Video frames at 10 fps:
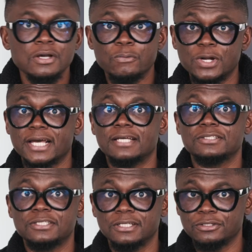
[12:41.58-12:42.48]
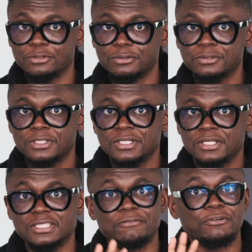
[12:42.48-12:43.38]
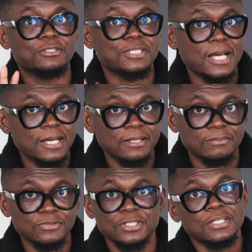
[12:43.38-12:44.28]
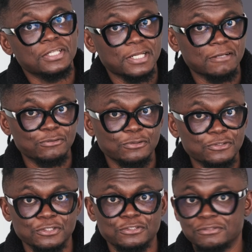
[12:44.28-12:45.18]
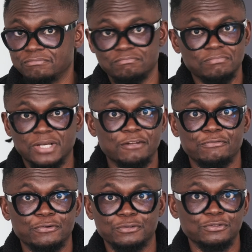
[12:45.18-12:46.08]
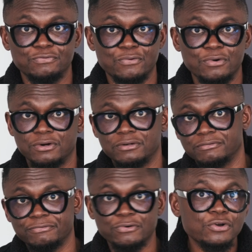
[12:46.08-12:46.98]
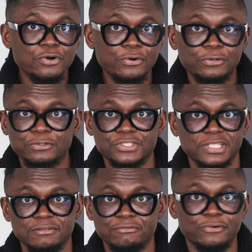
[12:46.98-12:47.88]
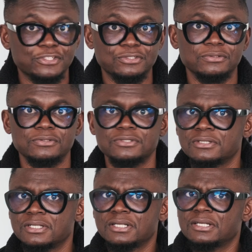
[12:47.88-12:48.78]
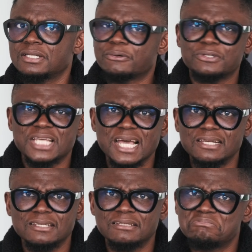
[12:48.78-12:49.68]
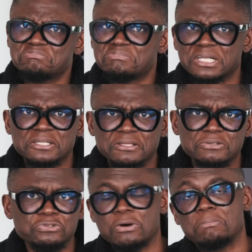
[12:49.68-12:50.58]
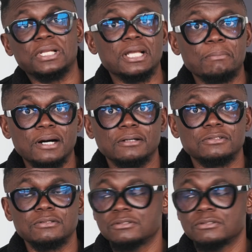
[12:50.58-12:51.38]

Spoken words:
What I can say though is that for the times that I've used these headphones for phone calls and voice notes, there was hardly anything to complain about.